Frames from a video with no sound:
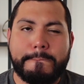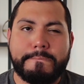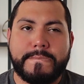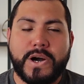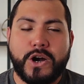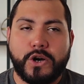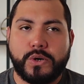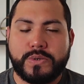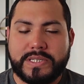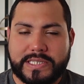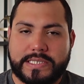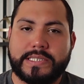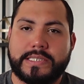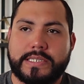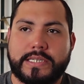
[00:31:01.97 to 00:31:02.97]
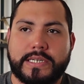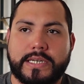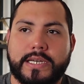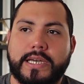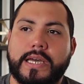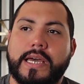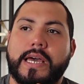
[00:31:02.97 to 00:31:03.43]
post
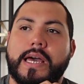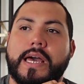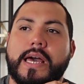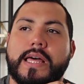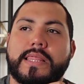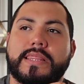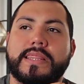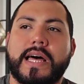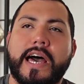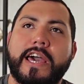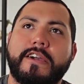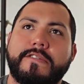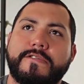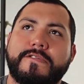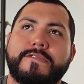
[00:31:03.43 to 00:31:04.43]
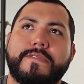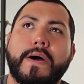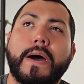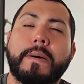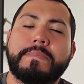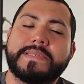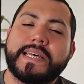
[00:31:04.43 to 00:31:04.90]
life
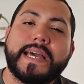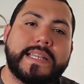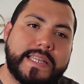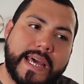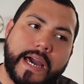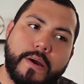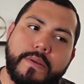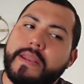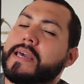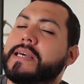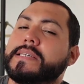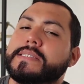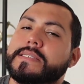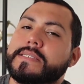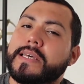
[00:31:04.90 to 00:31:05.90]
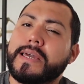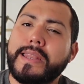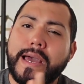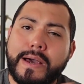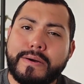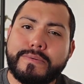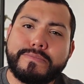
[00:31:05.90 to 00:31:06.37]
upside downness, and
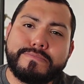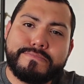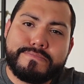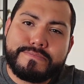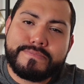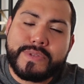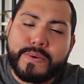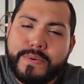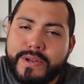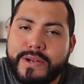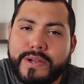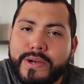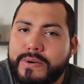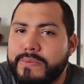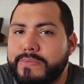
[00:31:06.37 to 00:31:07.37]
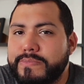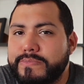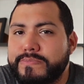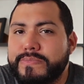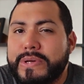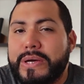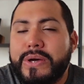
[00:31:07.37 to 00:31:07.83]
now we don't know
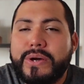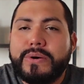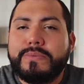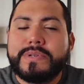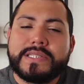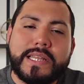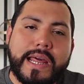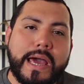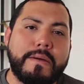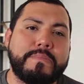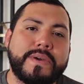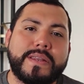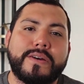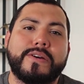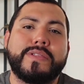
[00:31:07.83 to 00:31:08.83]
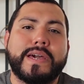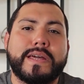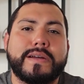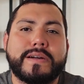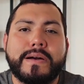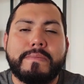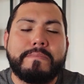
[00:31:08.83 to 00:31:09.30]
what's gonna happen. Are they
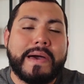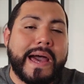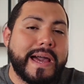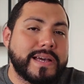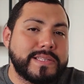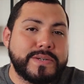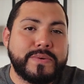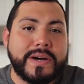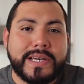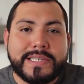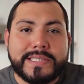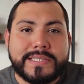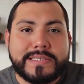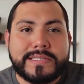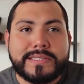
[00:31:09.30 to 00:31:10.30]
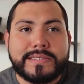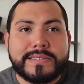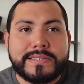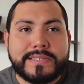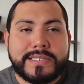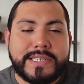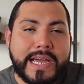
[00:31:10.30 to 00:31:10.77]
gonna come back to
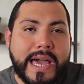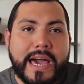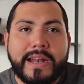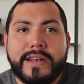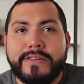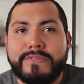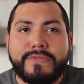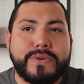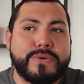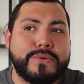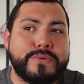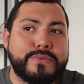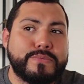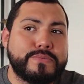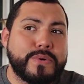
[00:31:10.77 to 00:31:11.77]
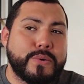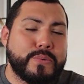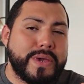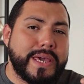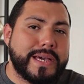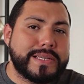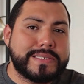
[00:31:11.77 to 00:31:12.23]
us, chat in a few
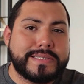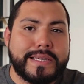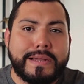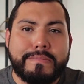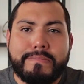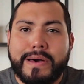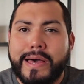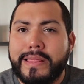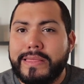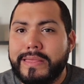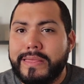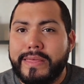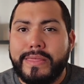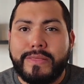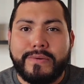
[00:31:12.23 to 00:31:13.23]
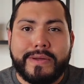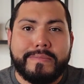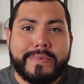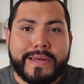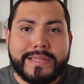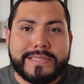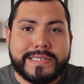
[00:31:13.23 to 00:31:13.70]
weeks, in a month, in 3
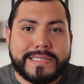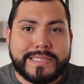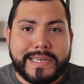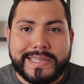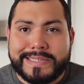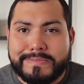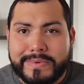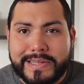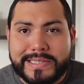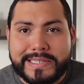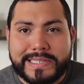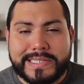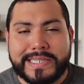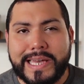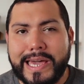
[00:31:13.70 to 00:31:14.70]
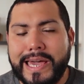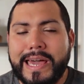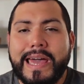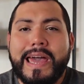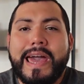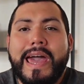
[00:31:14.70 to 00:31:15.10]
months, in 6 months, and say,